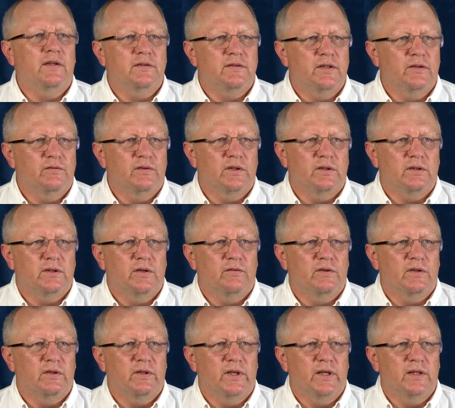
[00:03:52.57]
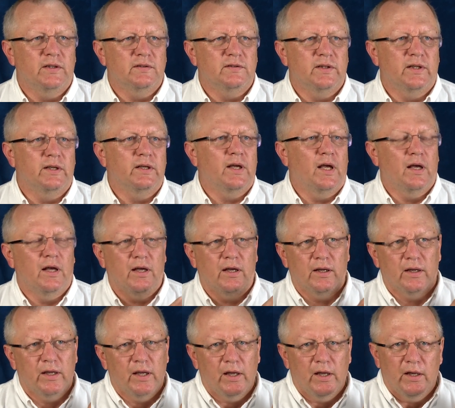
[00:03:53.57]
these different things, that
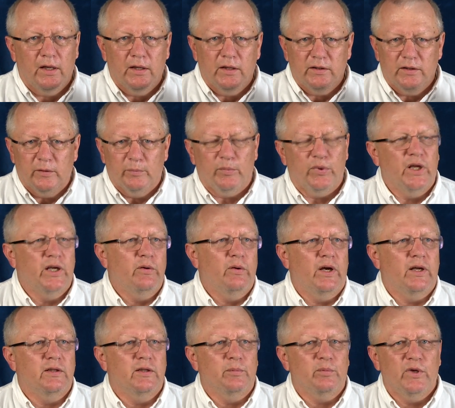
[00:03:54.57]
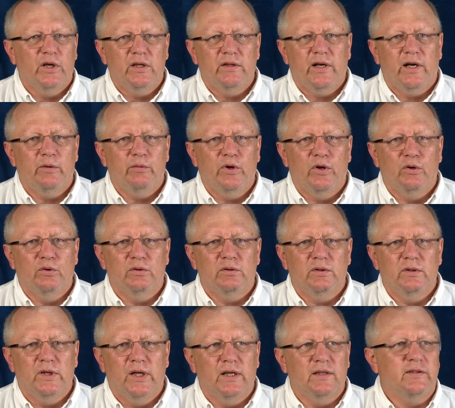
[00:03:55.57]
the play that I wrote
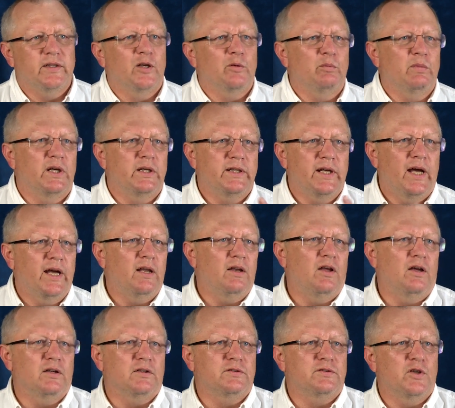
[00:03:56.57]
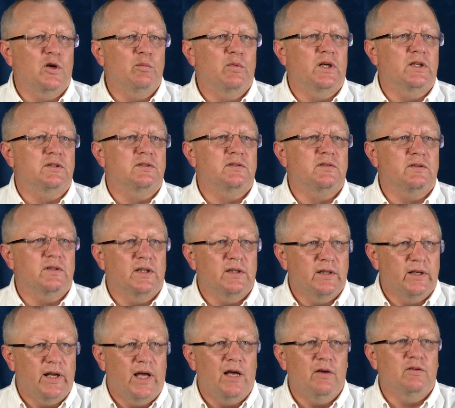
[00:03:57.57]
has helped my dialogue so much in
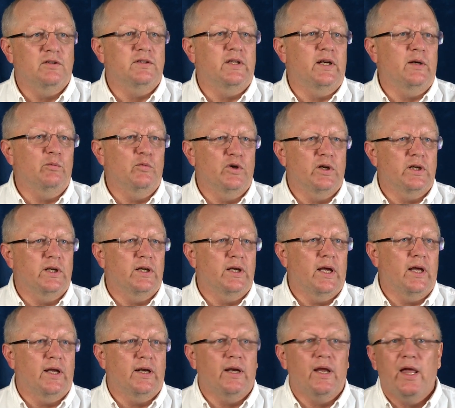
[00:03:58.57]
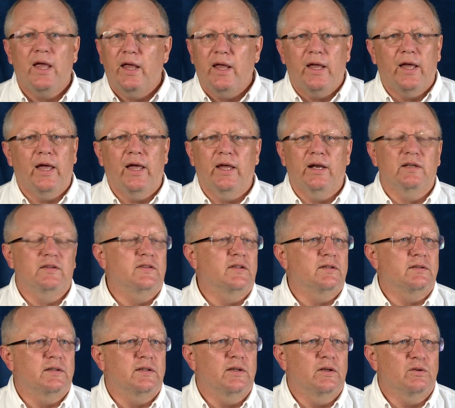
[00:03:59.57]
the novels that I'm working on, and it's
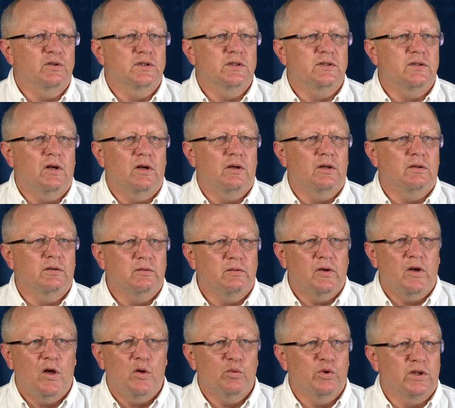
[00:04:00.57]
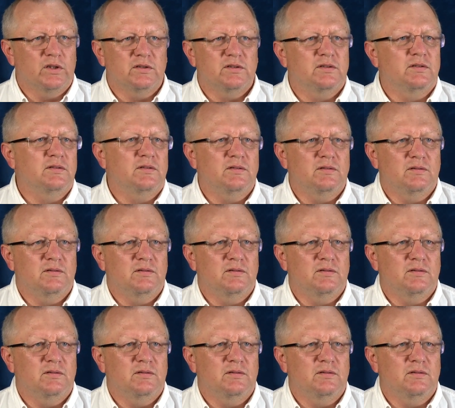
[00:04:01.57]
just it just all works.